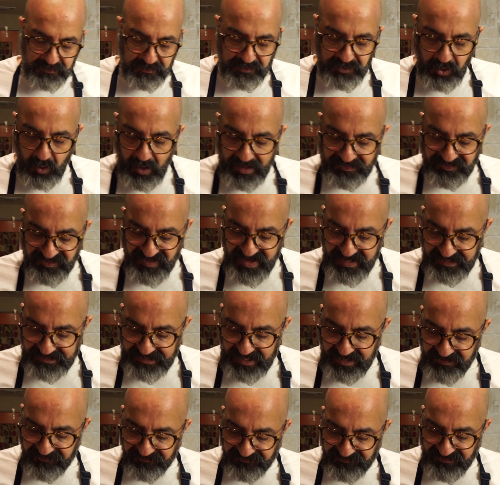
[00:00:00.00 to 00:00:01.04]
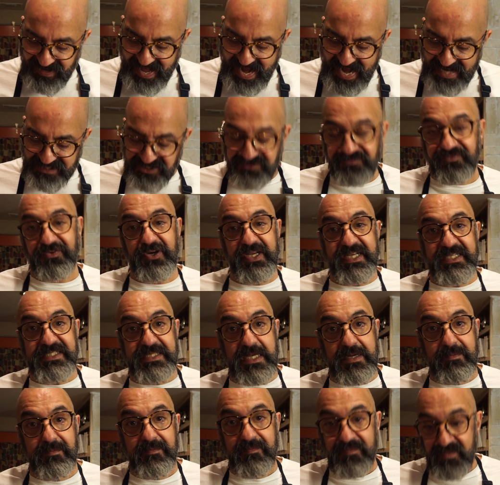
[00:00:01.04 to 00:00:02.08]
So I think they flash freeze
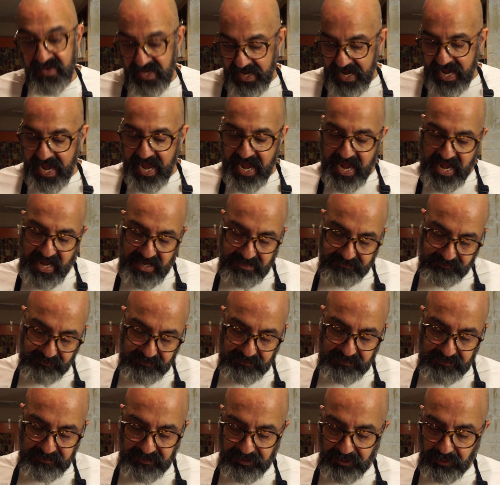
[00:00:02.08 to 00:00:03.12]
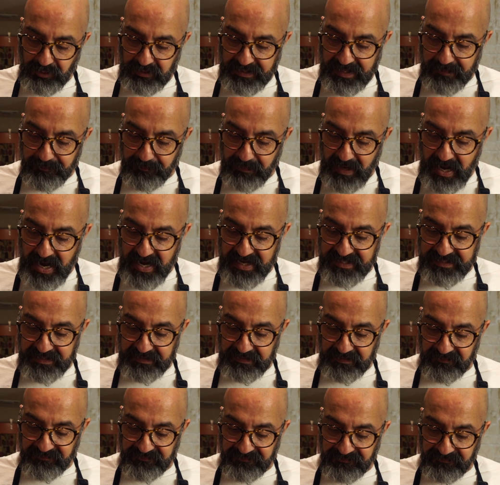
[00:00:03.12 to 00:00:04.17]
them and you can buy it in
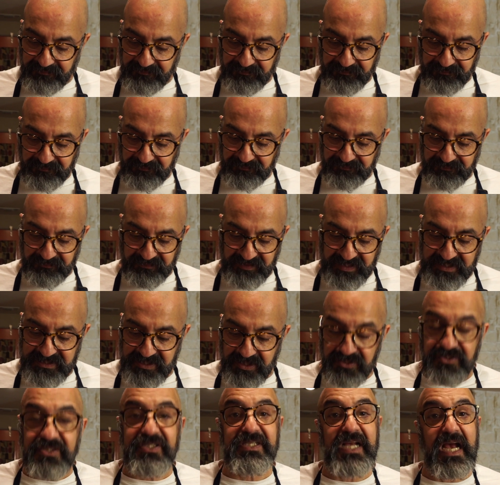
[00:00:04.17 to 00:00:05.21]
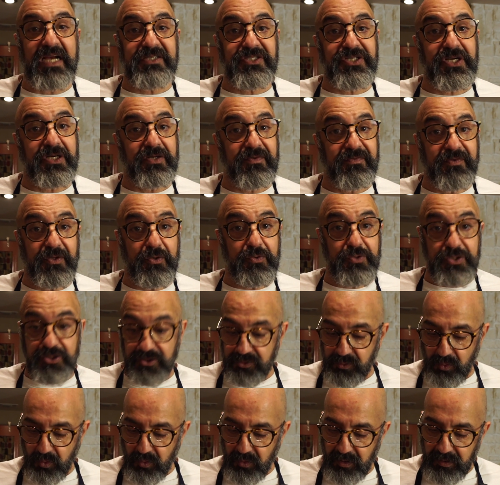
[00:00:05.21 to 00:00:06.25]
the freezer section of your
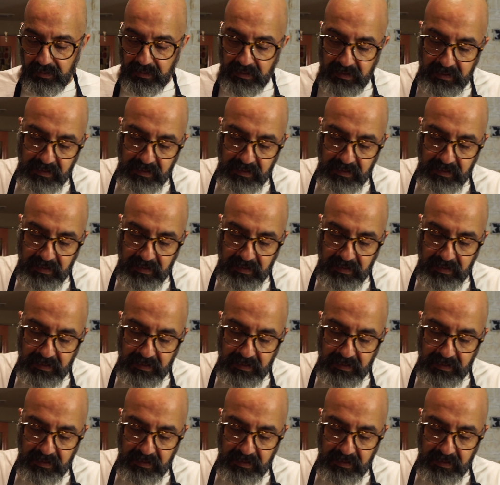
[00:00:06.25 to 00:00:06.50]
store